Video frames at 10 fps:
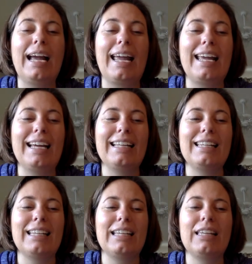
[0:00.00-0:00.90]

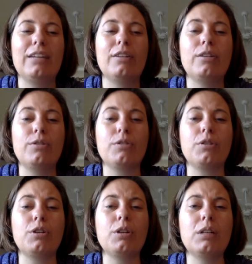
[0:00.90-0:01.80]
And, those are
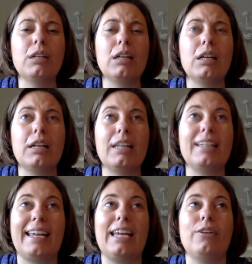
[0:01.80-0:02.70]
good
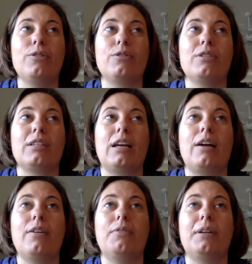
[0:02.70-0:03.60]
indicators
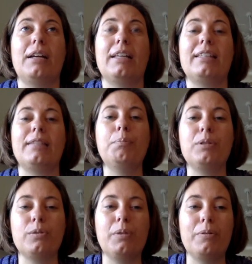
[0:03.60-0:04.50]
of a
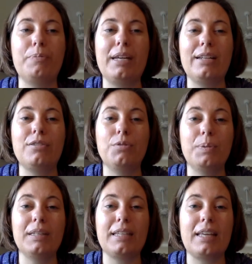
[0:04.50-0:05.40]
symptom of being too
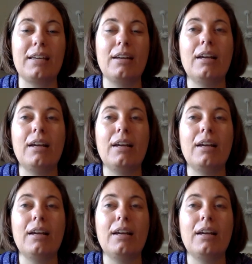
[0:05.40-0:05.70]
busy.